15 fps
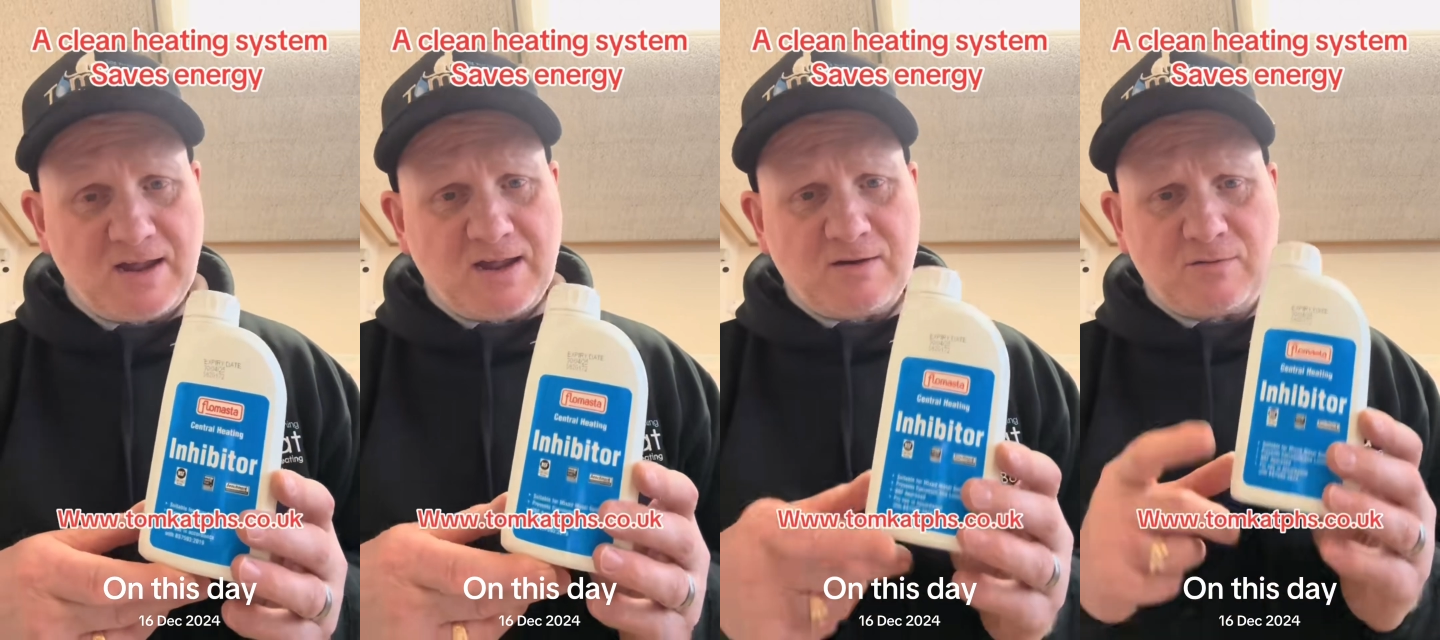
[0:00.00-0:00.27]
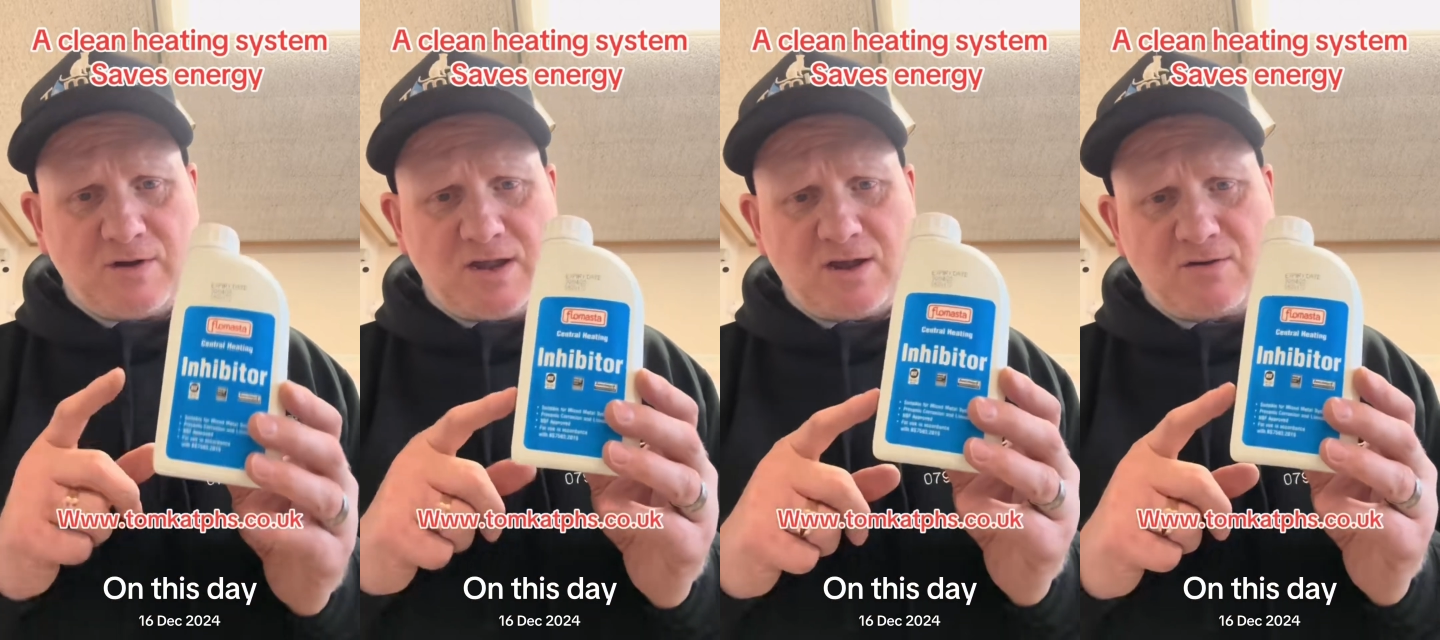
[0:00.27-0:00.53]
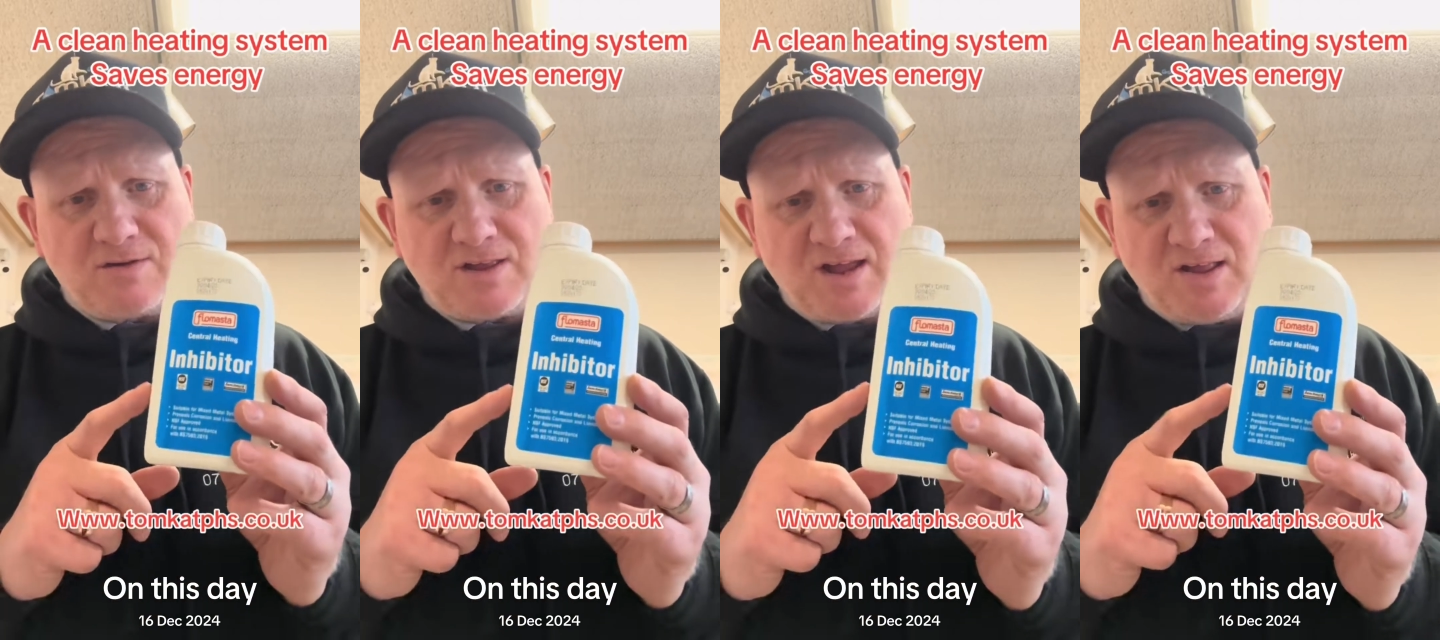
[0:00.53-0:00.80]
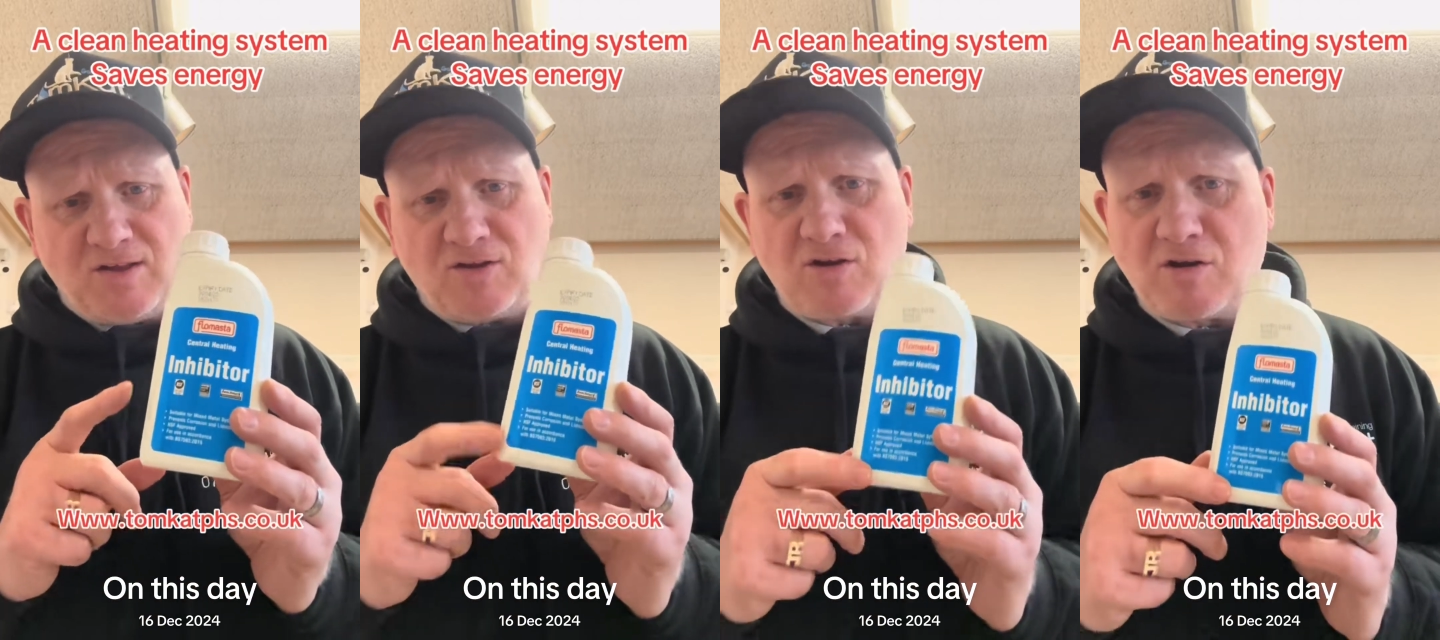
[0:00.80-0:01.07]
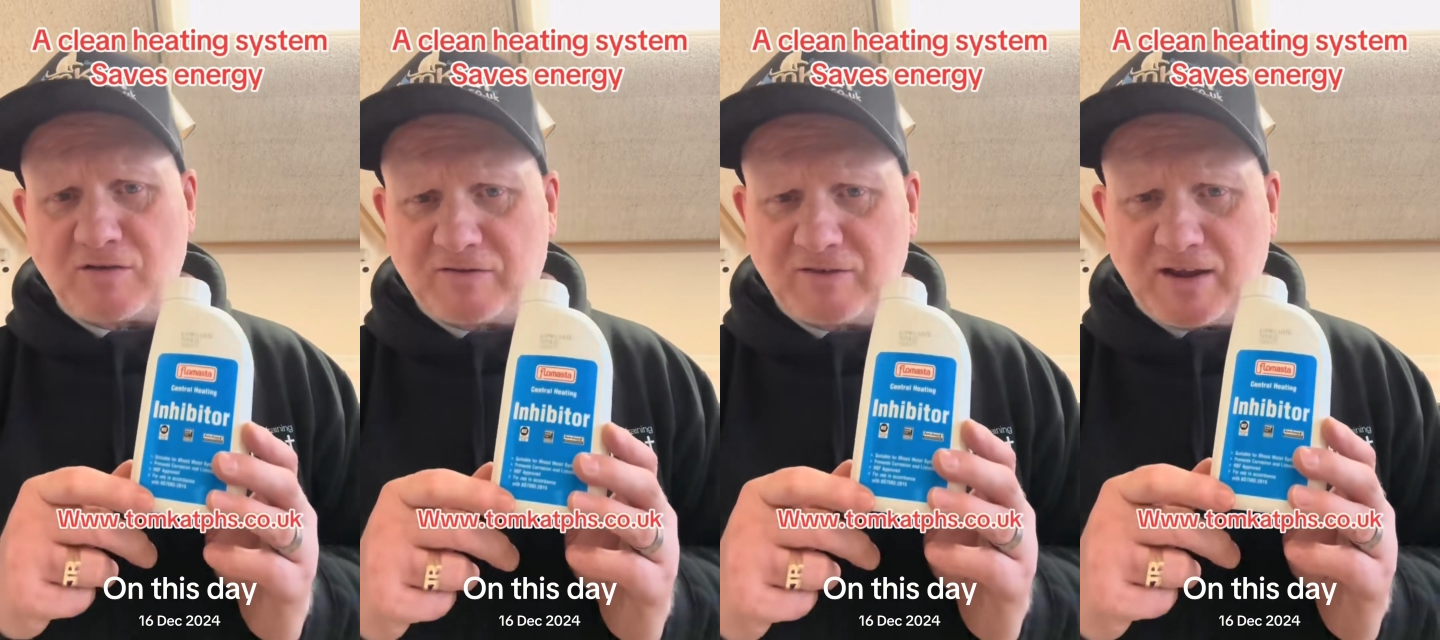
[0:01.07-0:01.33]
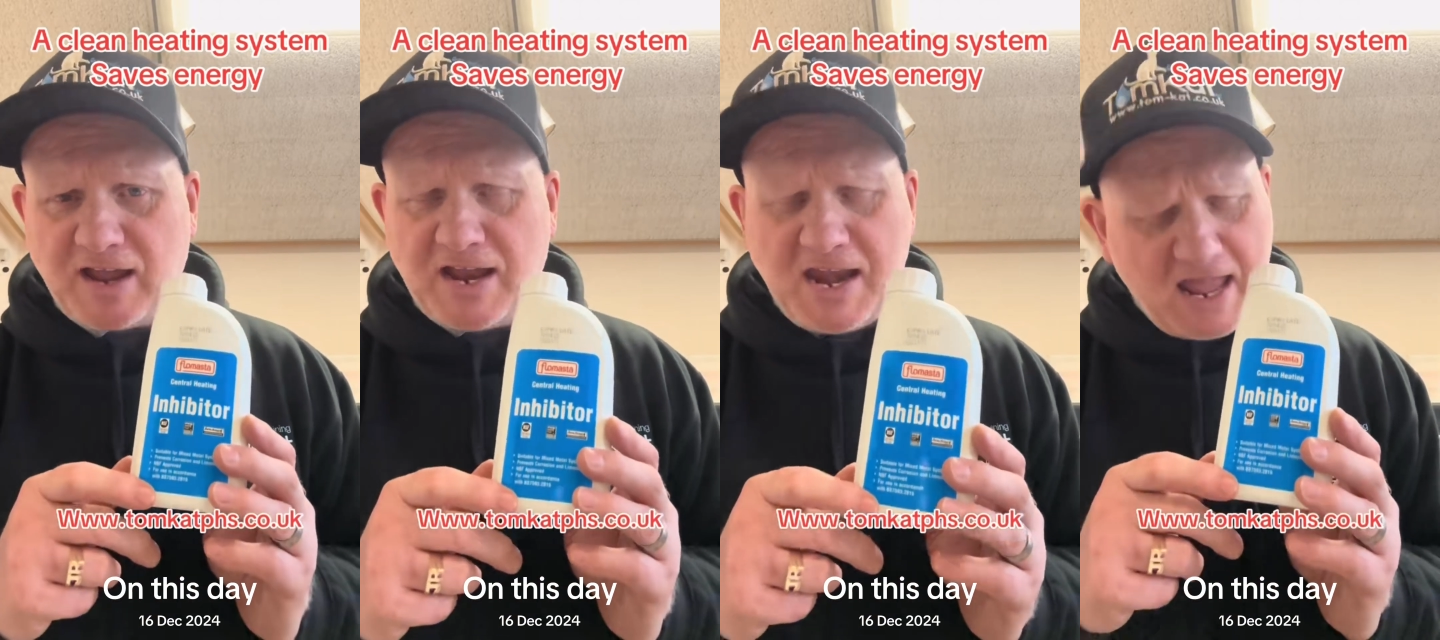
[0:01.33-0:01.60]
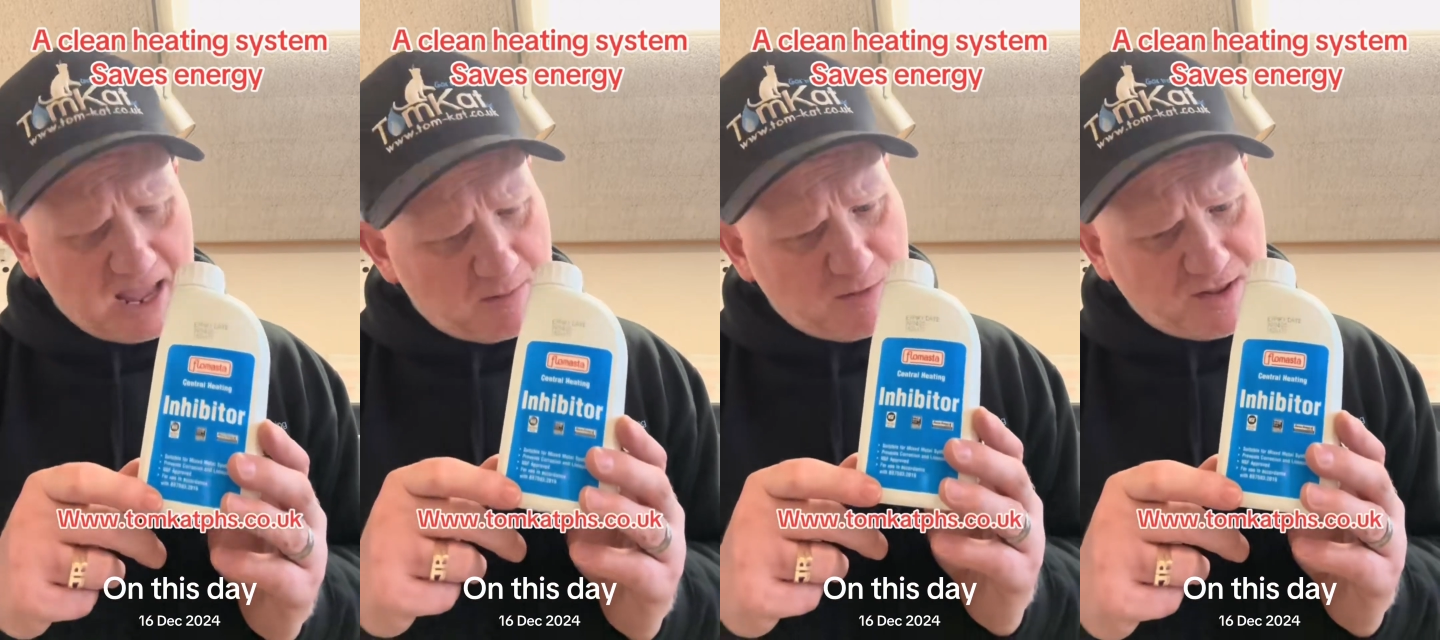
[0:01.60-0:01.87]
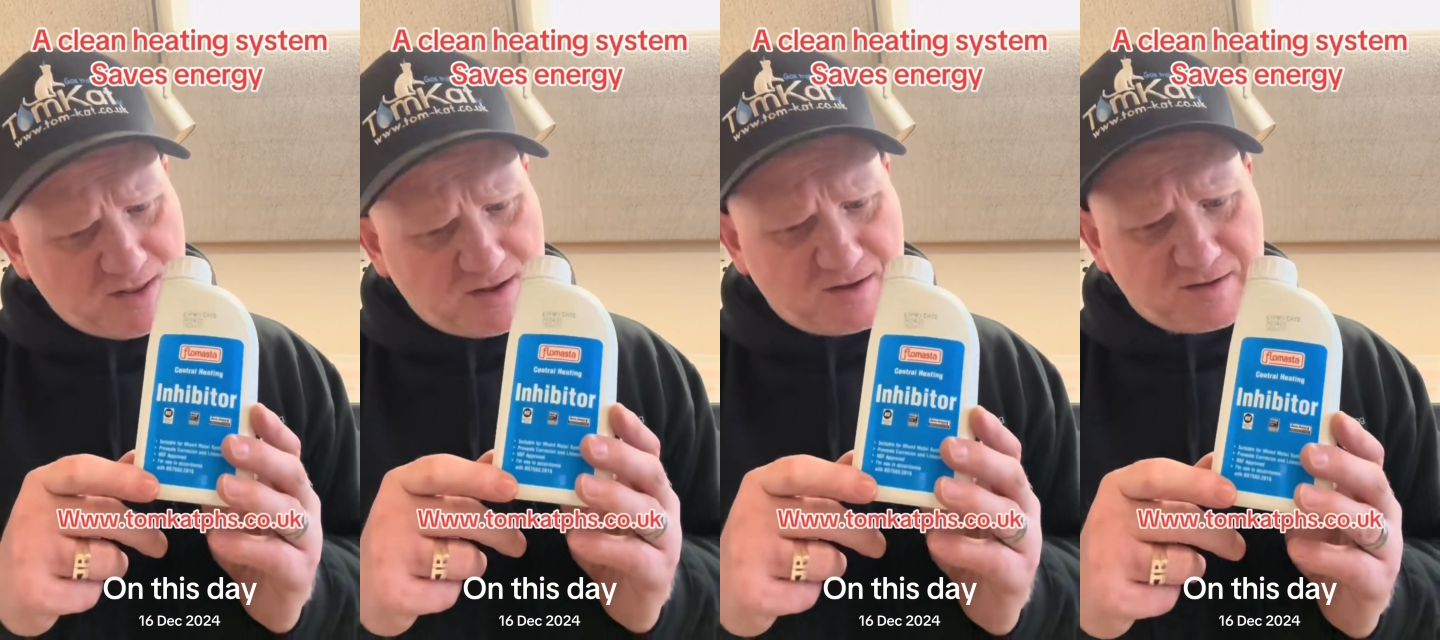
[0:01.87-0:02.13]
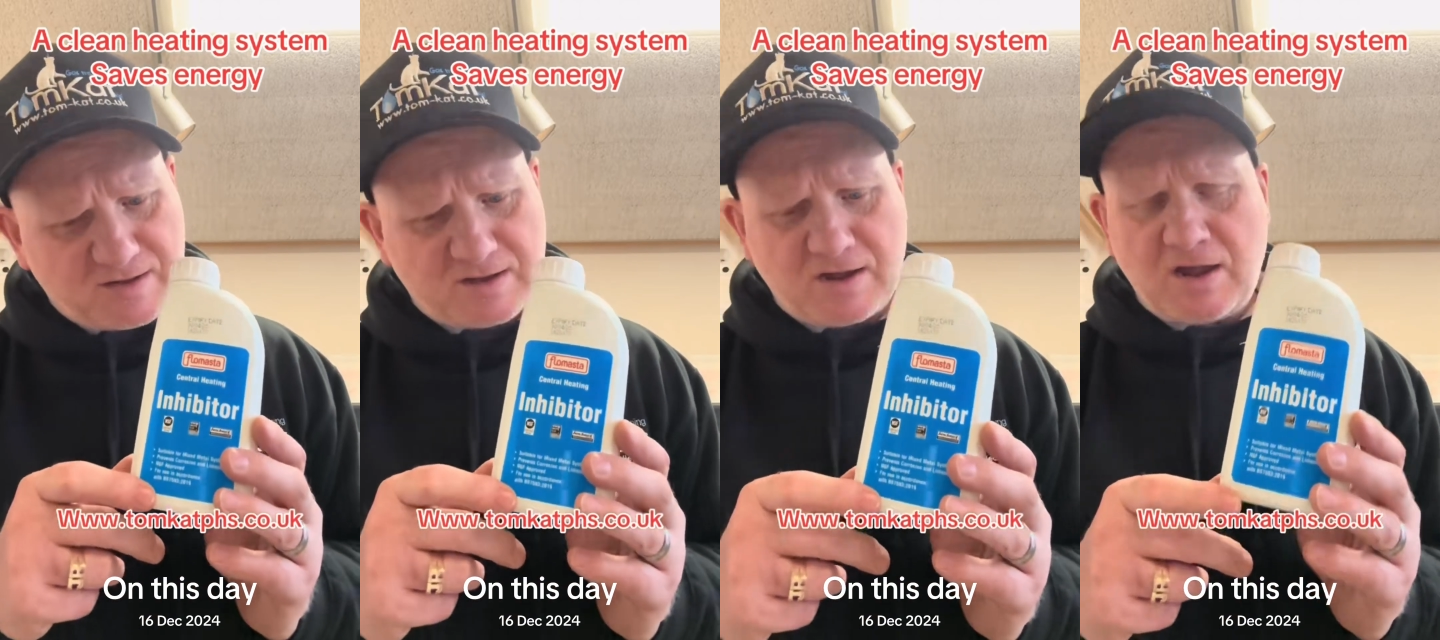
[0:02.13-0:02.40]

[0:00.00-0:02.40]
we use this stuff, inhibitors,